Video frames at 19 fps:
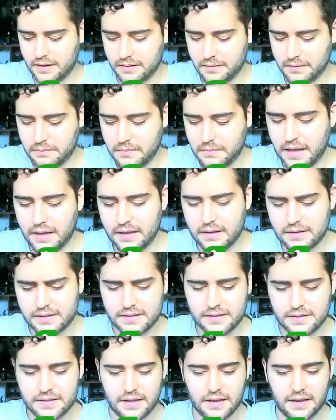
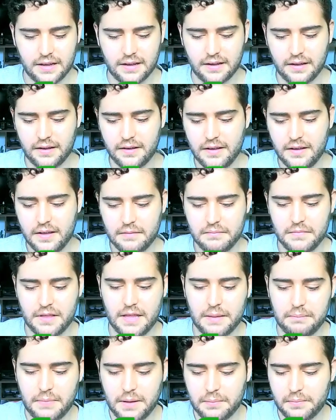makes
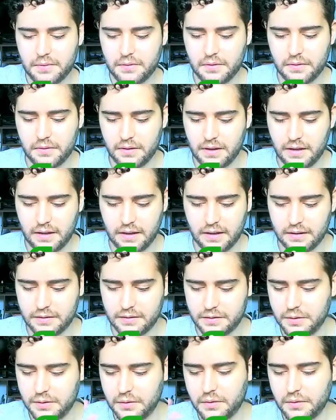the people
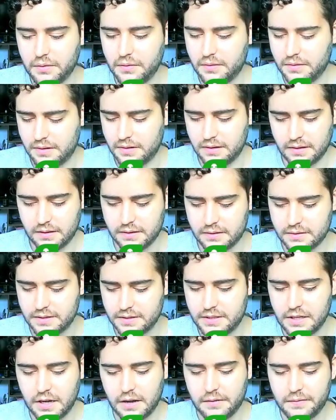do
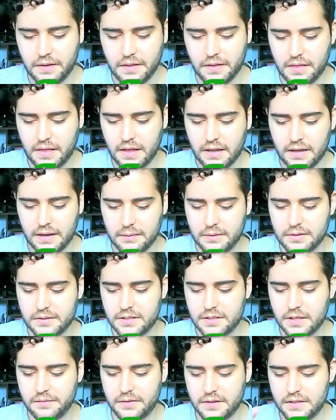stuff and think about
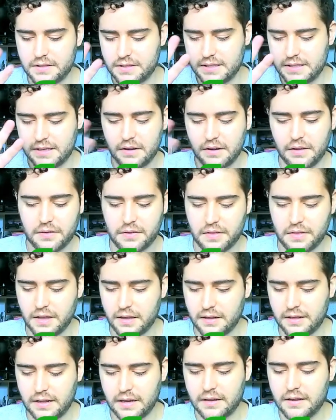stuff is another thing.
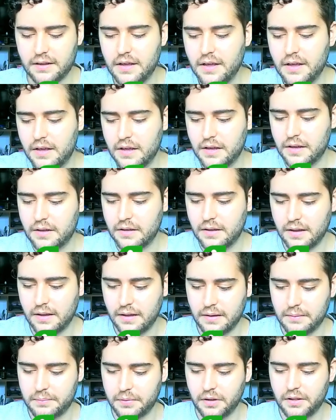Like
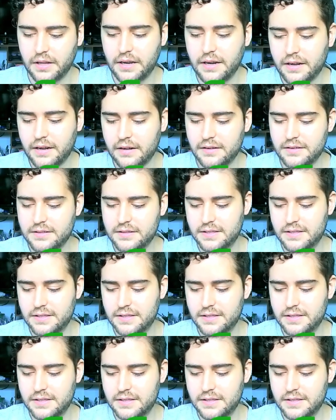political